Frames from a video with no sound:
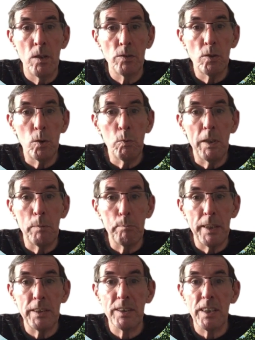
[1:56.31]
so well
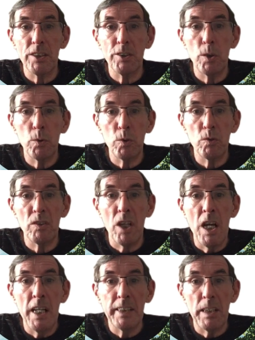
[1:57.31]
paced that you could
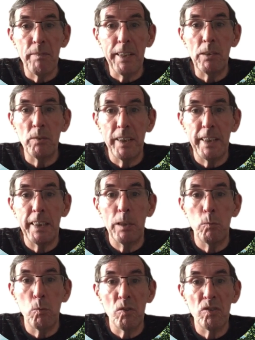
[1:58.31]
devour it
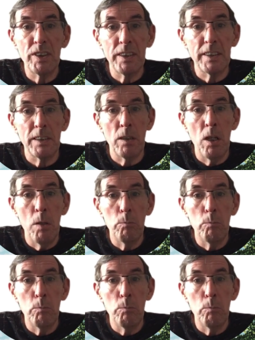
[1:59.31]
in one sitting,